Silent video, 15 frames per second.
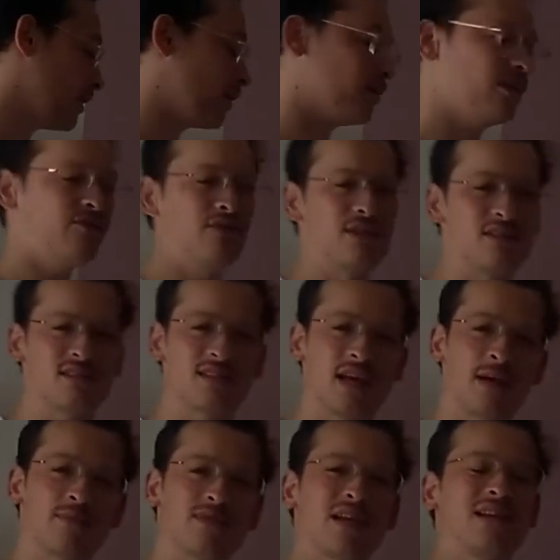about different
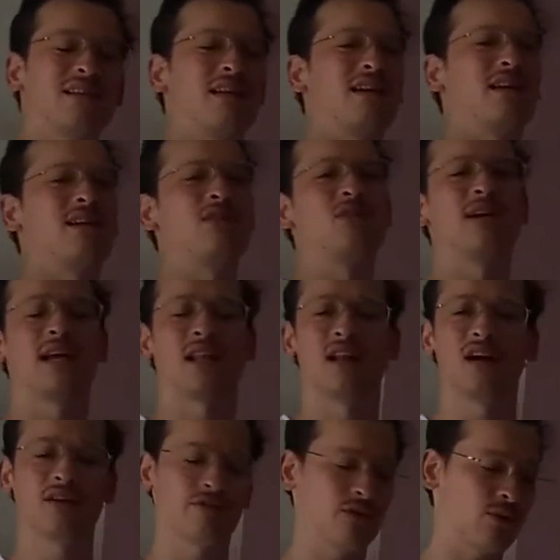steps and you get a
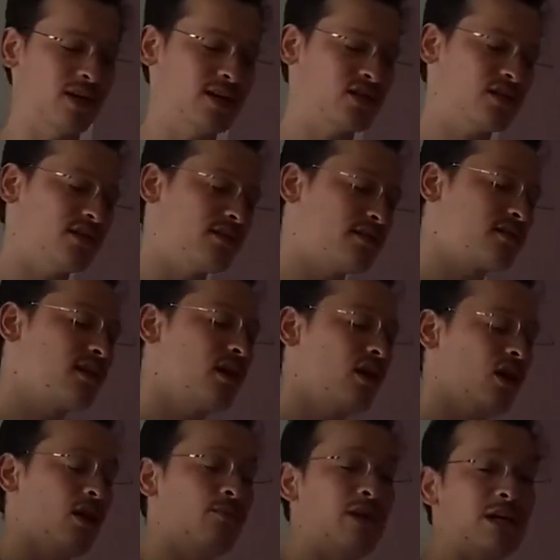lot of questions
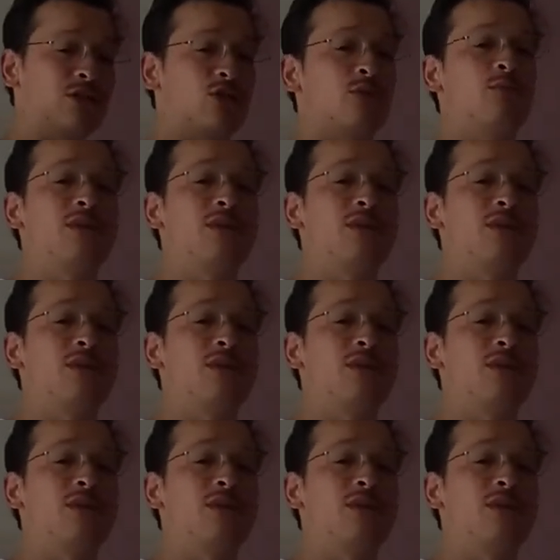about your